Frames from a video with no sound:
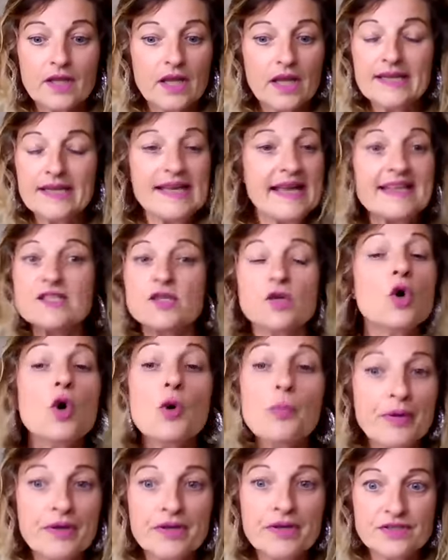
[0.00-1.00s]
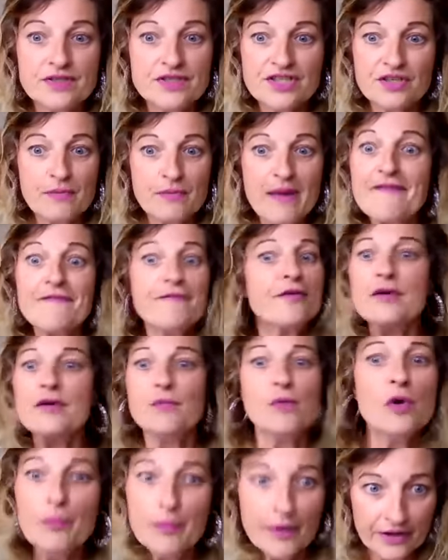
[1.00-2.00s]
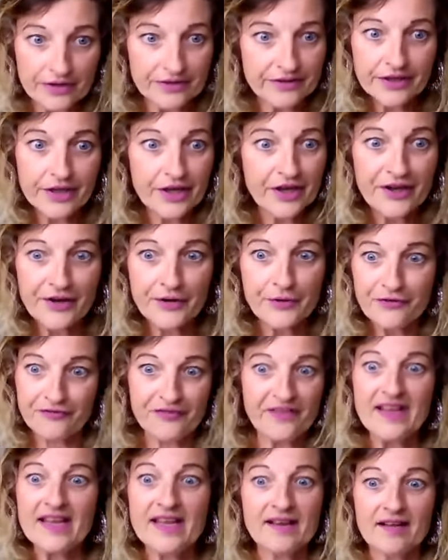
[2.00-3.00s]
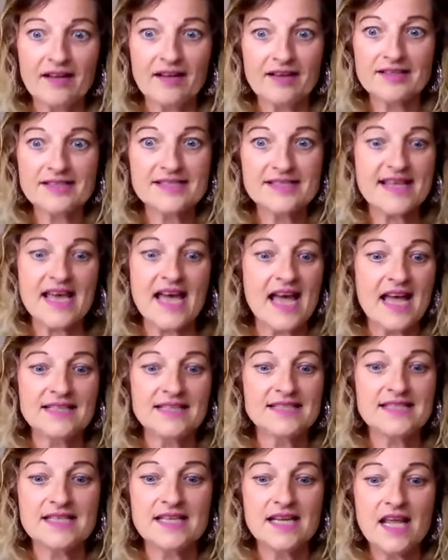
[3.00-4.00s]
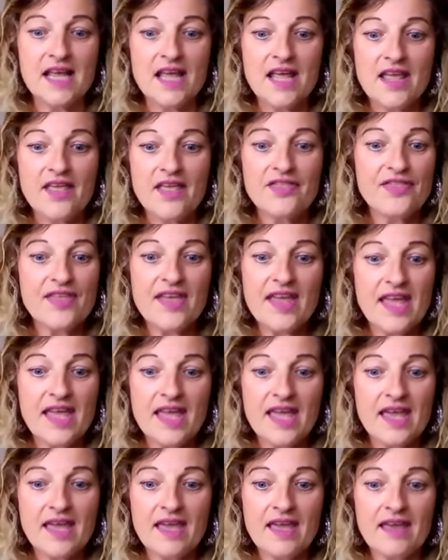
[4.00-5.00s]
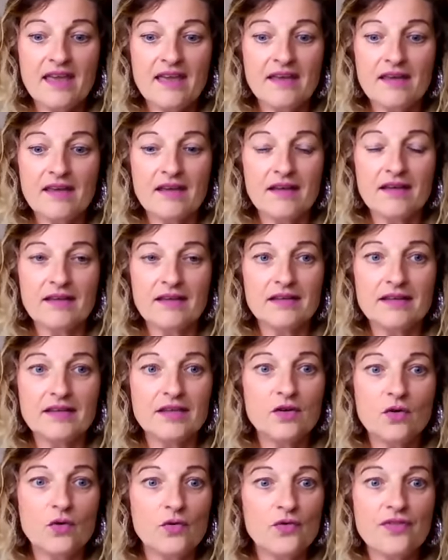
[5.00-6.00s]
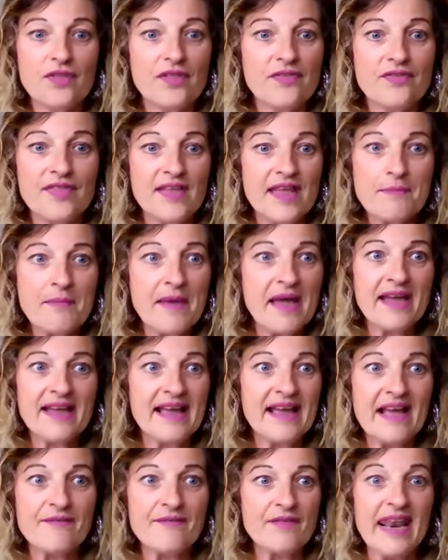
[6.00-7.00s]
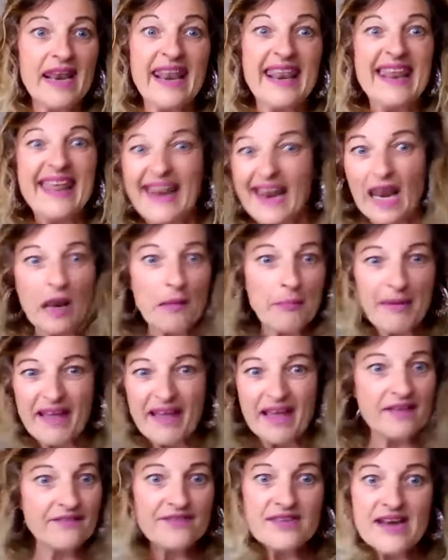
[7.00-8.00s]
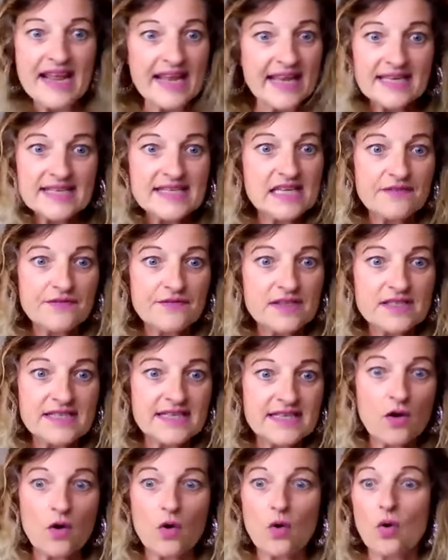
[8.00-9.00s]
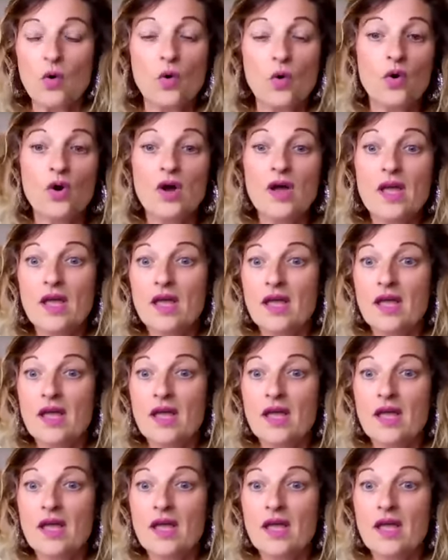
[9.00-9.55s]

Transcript: it, it's open to every woman who feels that they you know they might have a little bit of negativity or